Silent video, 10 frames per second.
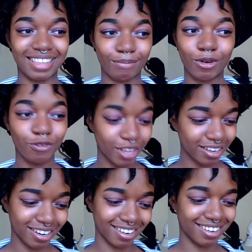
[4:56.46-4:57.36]
they both
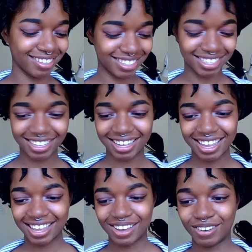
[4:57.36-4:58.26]
get hurt,
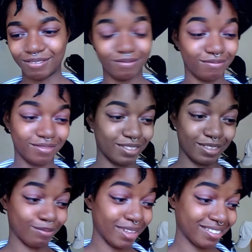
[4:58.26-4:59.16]

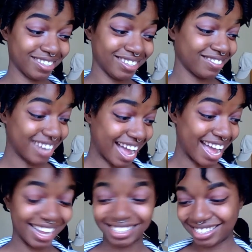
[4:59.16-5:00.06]
well, the girl
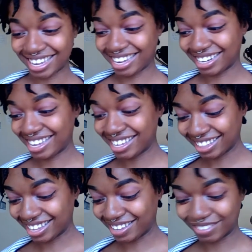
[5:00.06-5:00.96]
dies and he
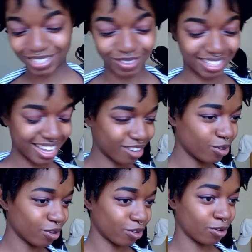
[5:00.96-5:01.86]
lives, so they take
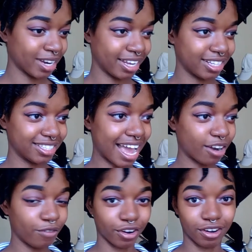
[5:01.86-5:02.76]
her organs
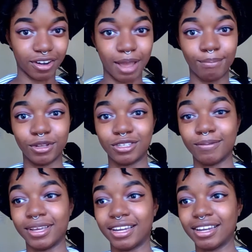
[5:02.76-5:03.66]
out of her and put
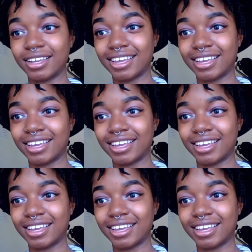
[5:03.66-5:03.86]
them in